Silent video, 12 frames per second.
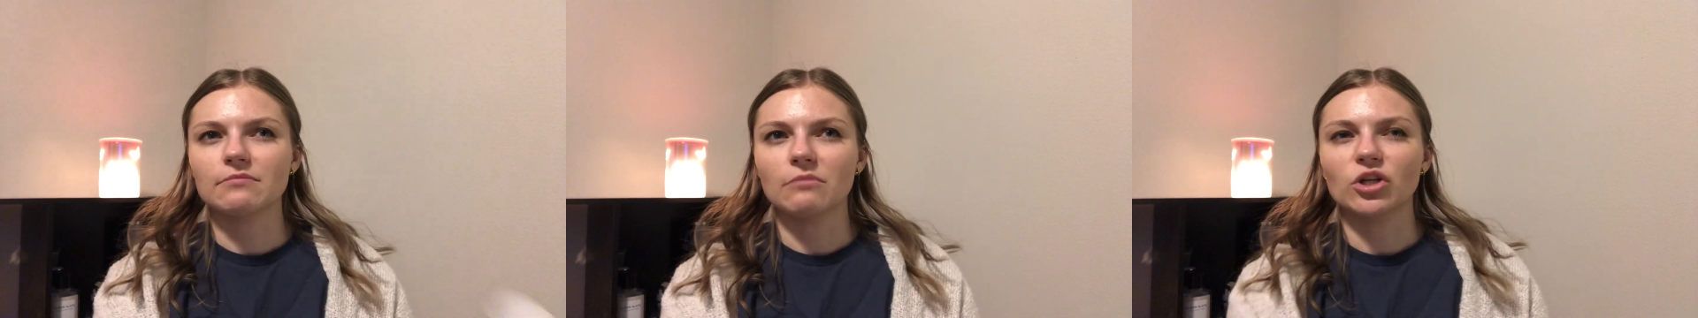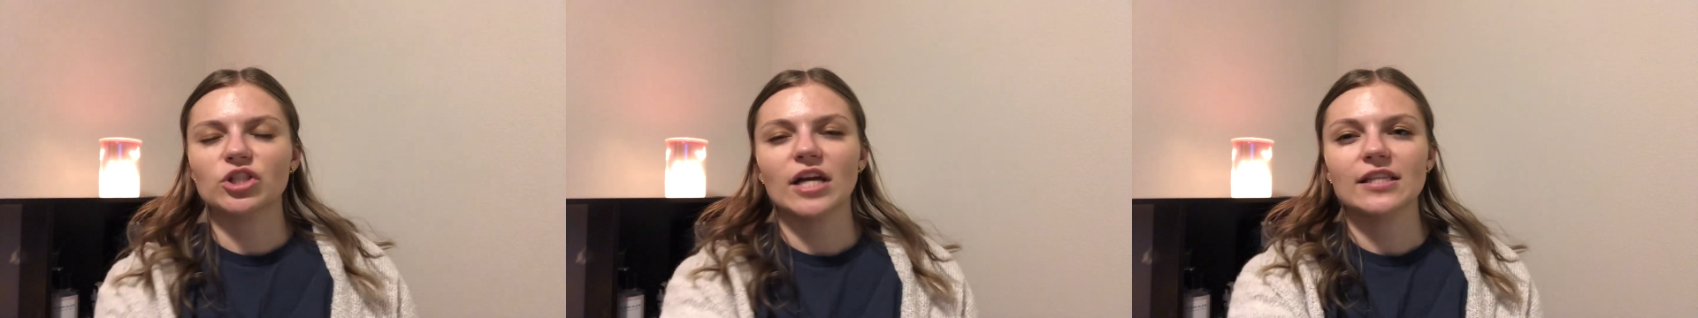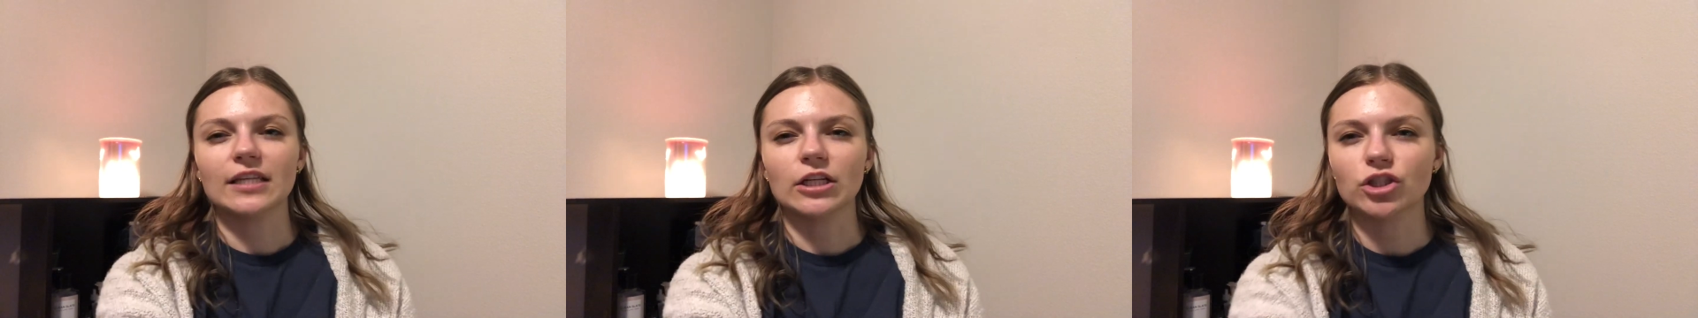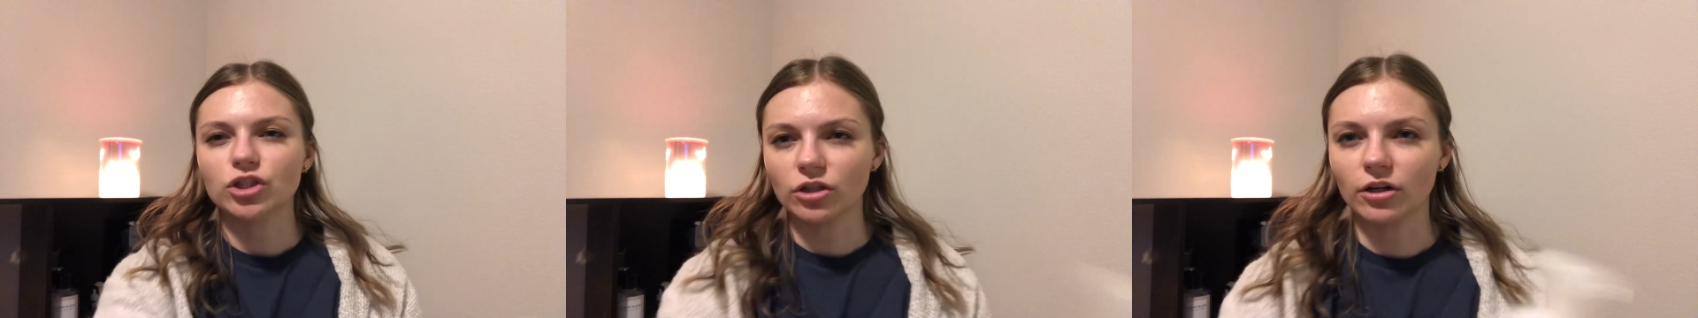much as like
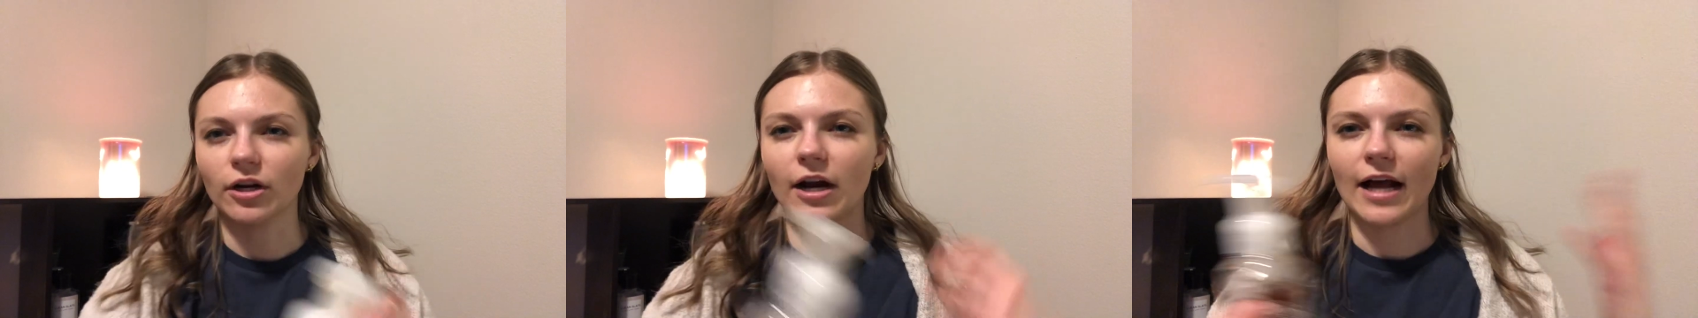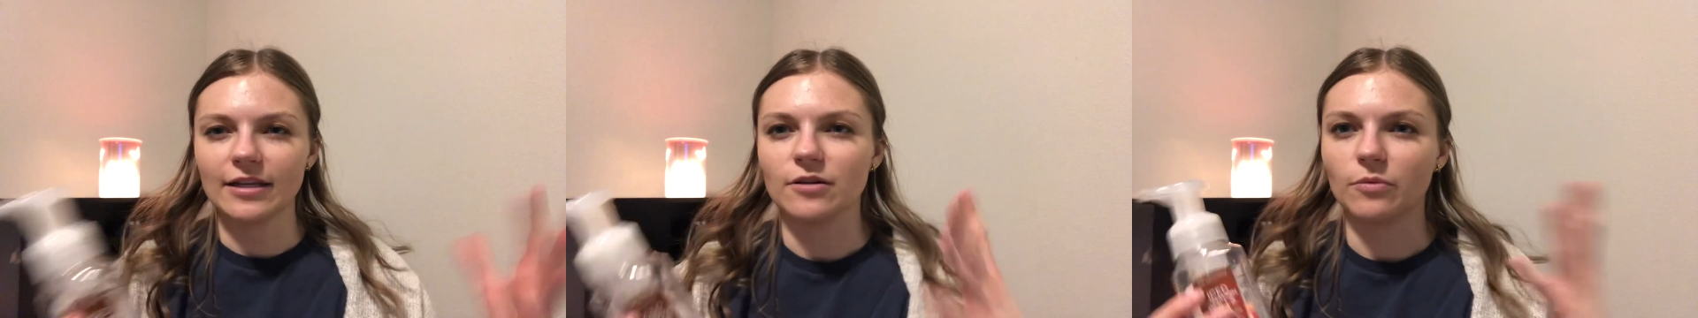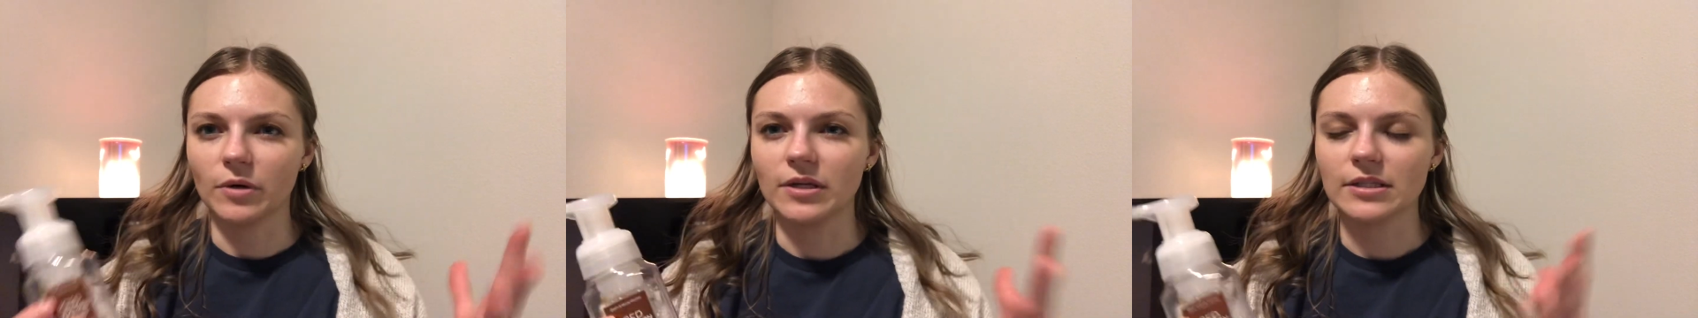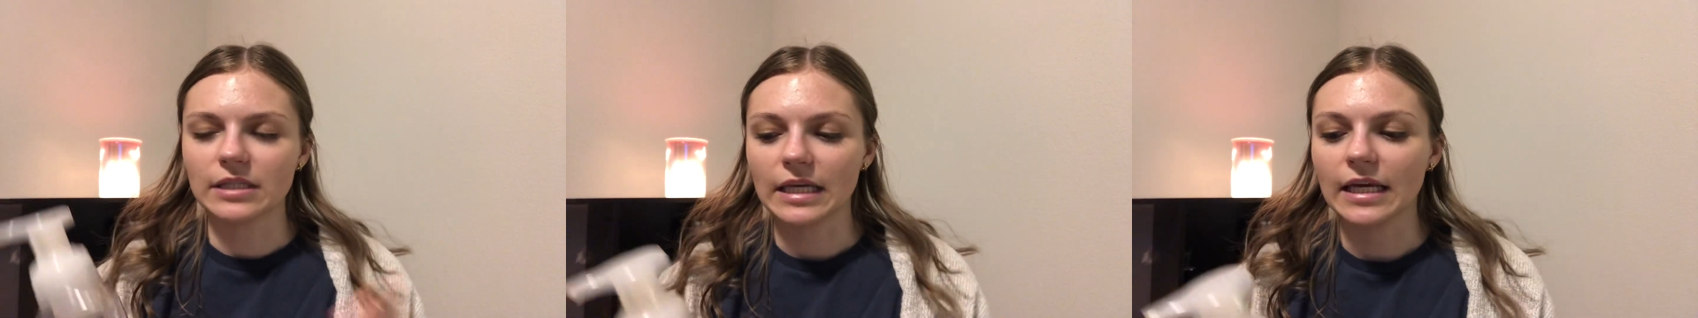sugar as it
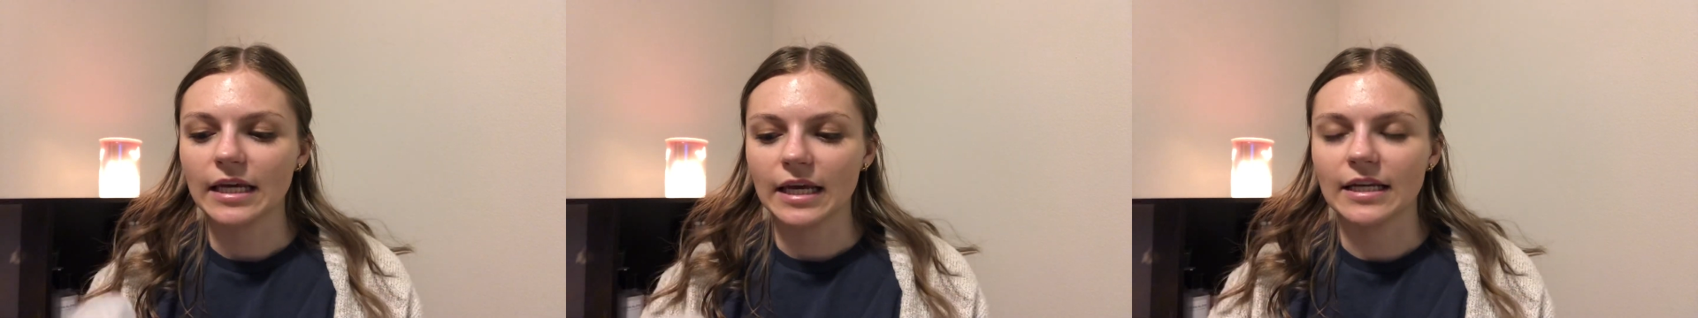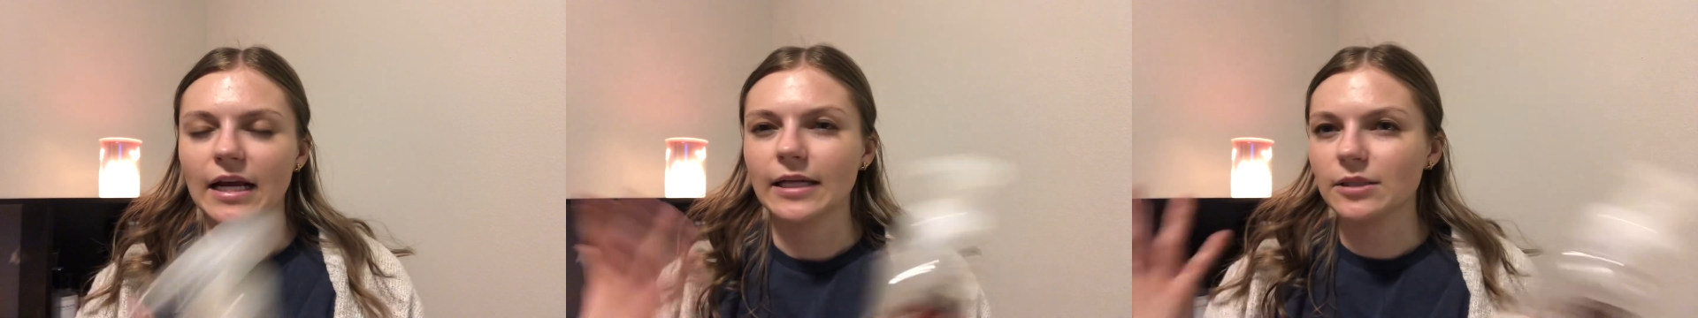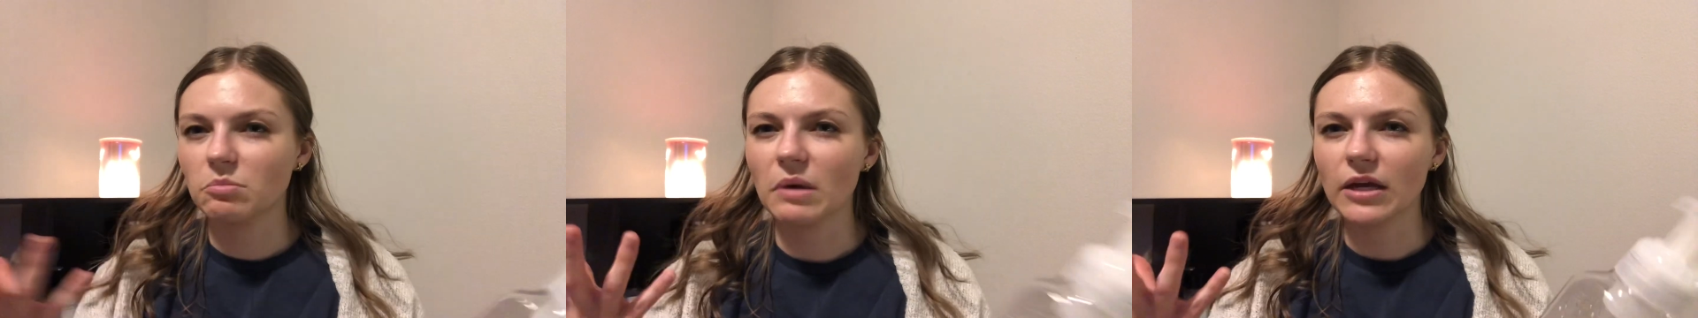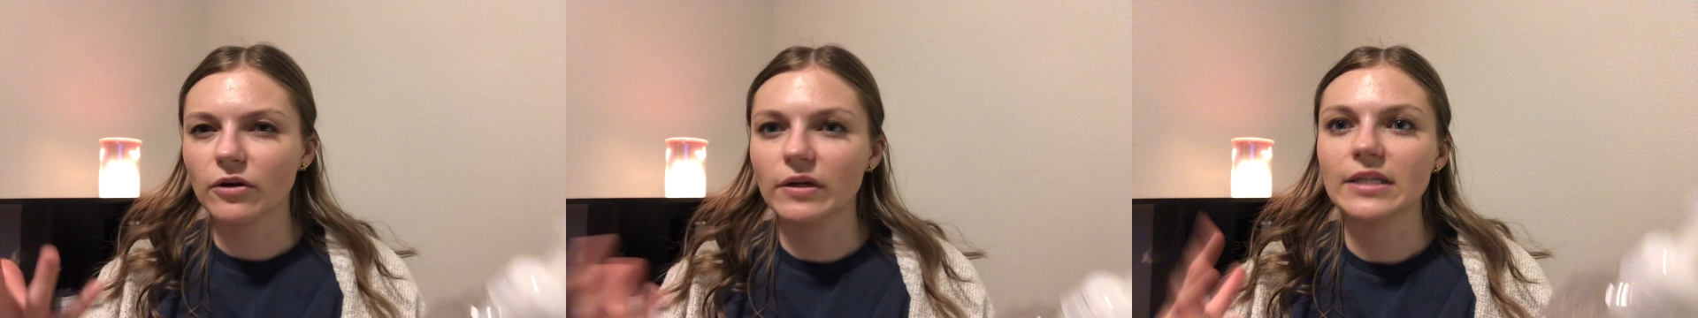was like a nice
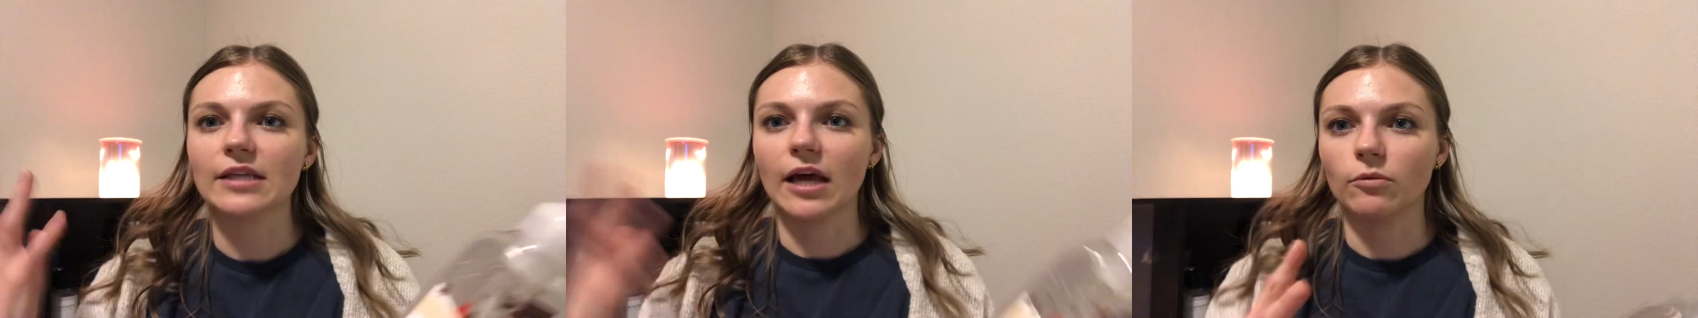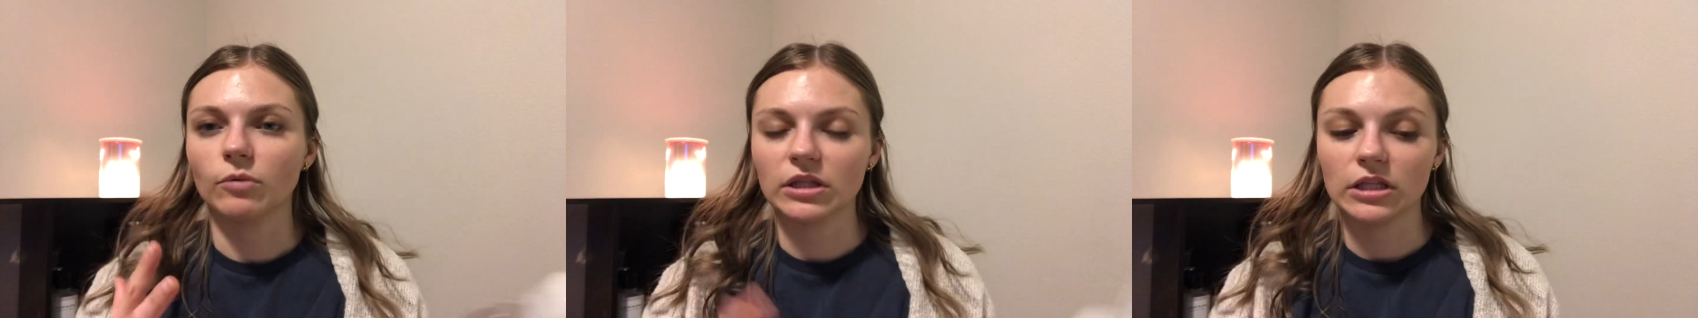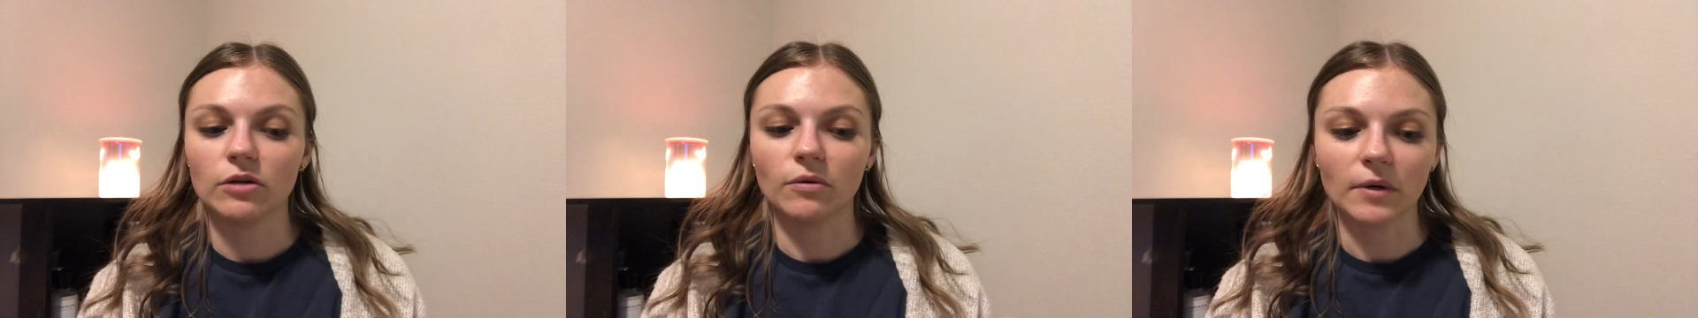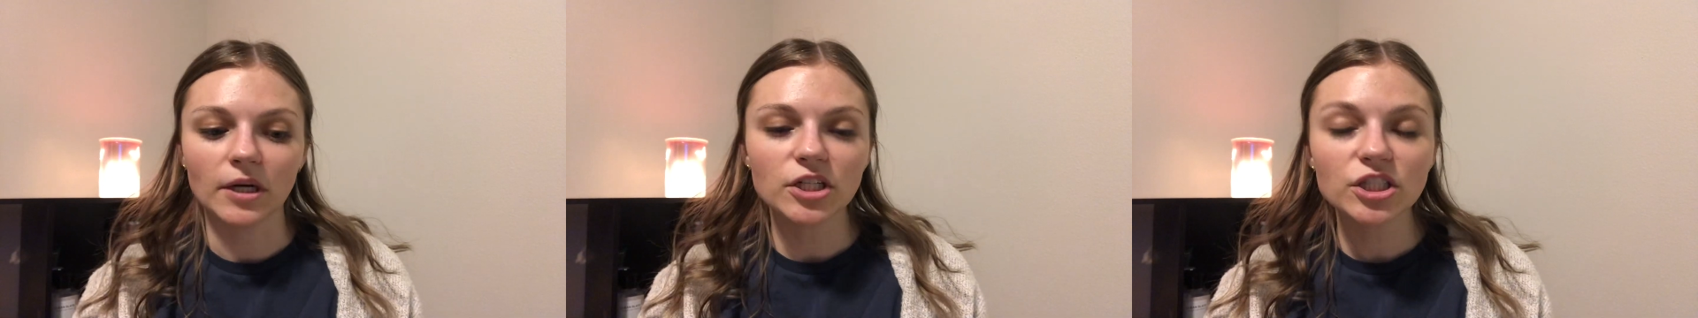bakery scent with the
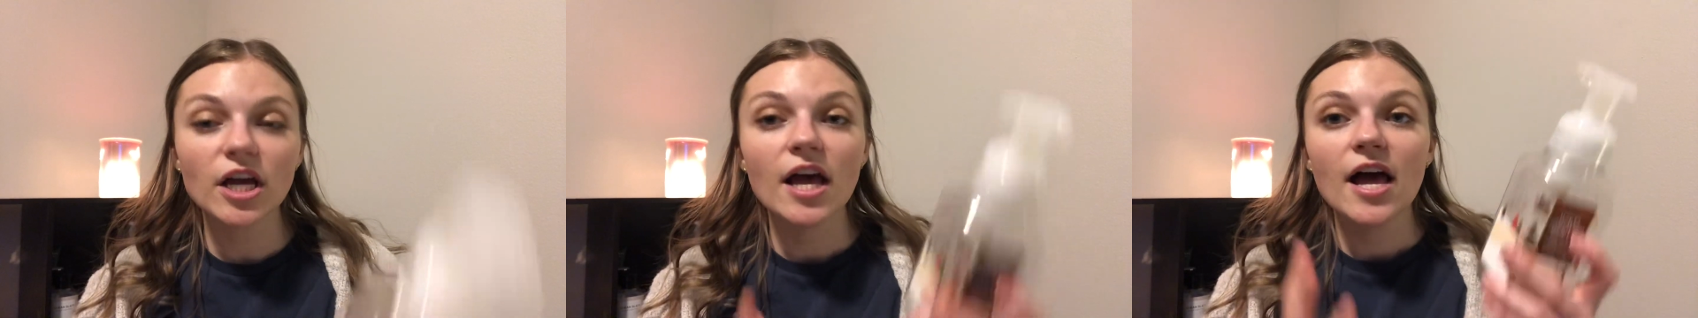orange.